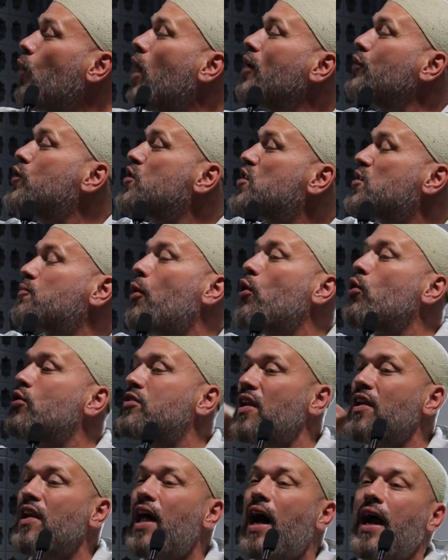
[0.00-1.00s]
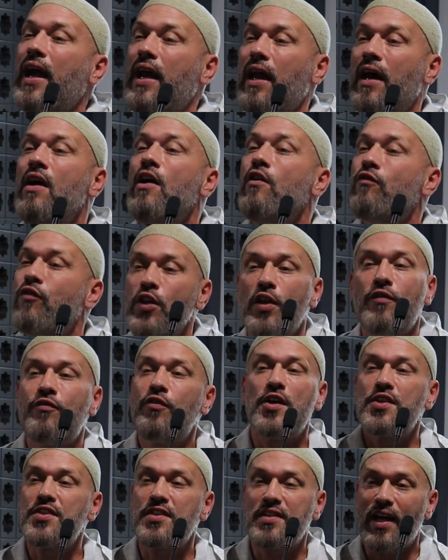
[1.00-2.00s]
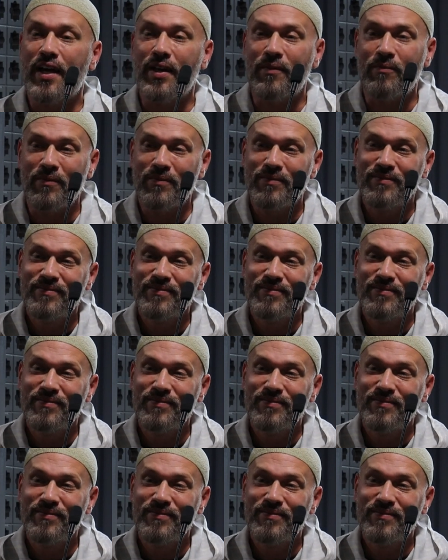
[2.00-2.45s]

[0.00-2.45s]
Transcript: one who spoke the lie for the first time.